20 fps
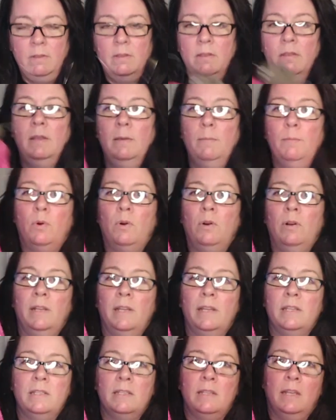more or
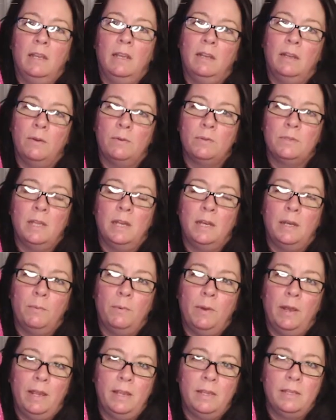less stay closed
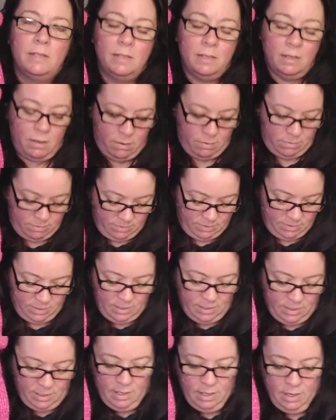anyway, so
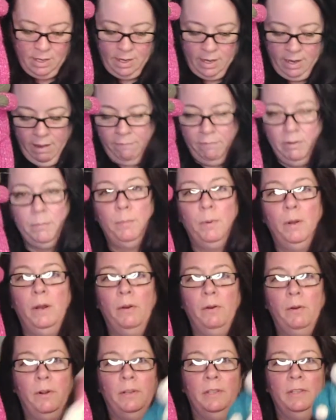I haven't
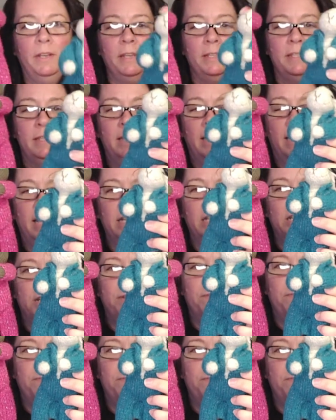prioritized that.